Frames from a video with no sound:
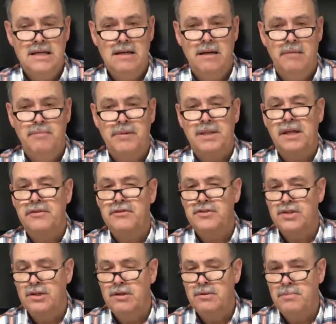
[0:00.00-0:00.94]
But then
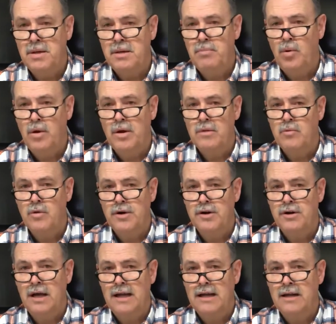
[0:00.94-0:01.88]
there's going to be a point where
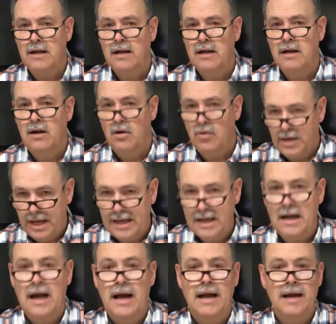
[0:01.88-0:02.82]
you're like, okay,
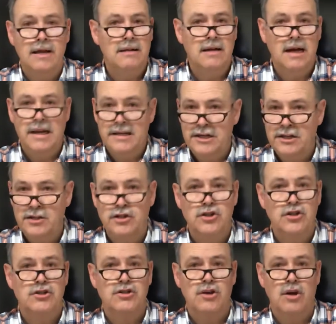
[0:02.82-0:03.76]
I need to
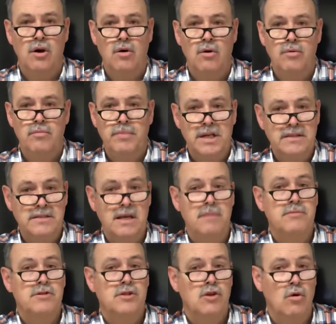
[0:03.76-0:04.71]
just go because
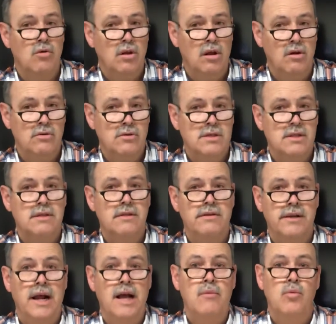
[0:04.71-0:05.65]
I'm so close
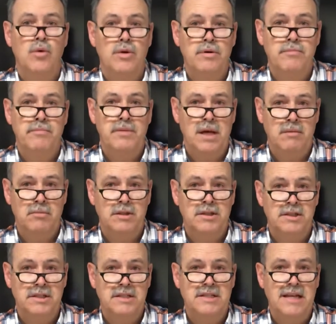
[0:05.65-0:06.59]
that I wouldn't be able
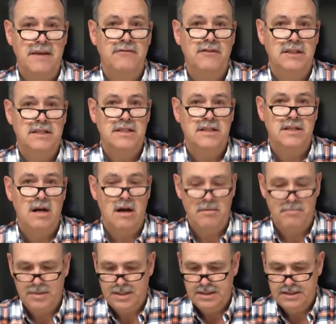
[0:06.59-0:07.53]
to safely stop.
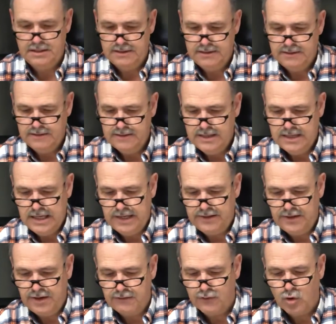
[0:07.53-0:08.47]
And
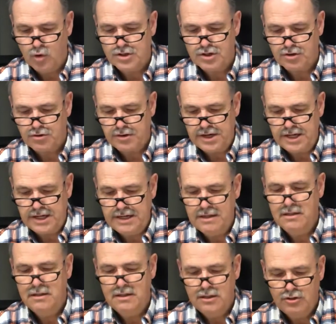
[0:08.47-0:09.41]
then of course green,
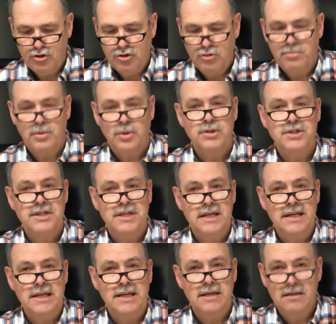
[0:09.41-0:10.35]
you
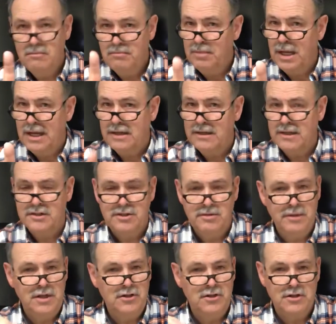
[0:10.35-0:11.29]
proceed, but doesn't
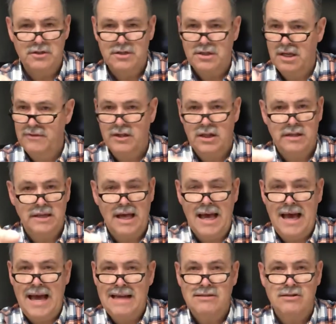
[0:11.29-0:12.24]
mean just give it
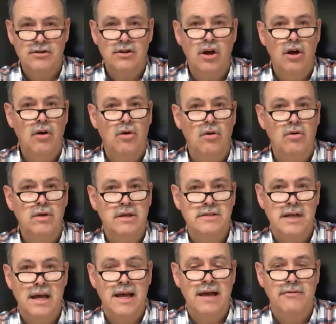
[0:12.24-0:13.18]
gas and go
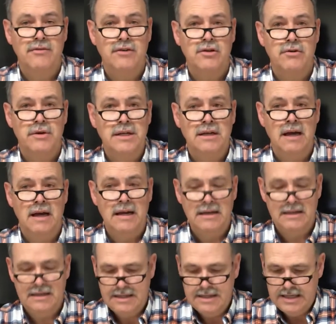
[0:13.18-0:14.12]
because I have the green light.
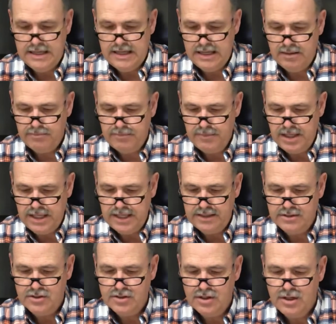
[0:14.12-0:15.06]
It
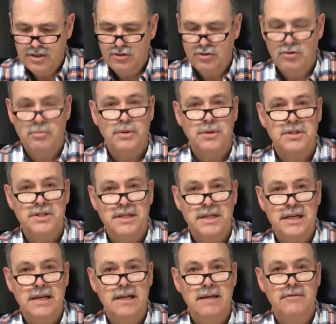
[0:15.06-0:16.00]
means to
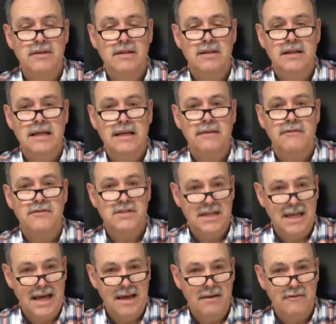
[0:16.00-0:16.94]
proceed if
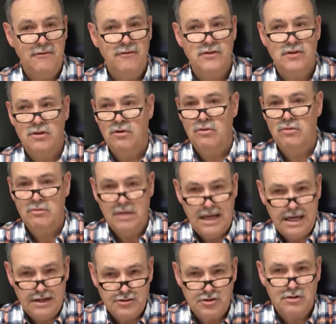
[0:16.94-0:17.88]
safe. So
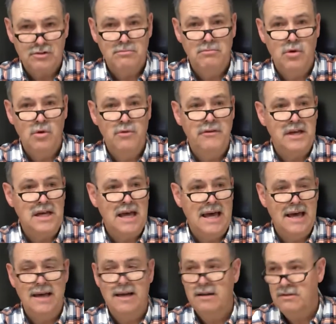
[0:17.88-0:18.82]
as you're moving
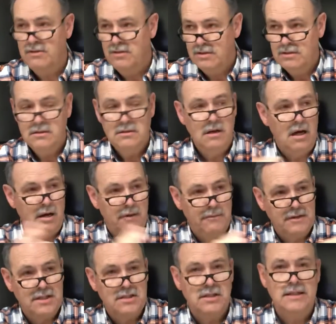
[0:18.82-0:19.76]
ahead,
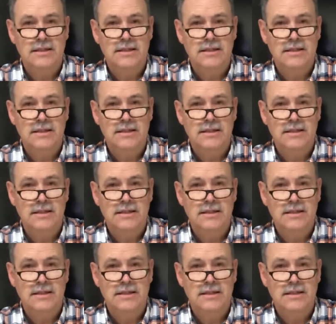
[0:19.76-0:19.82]
obviously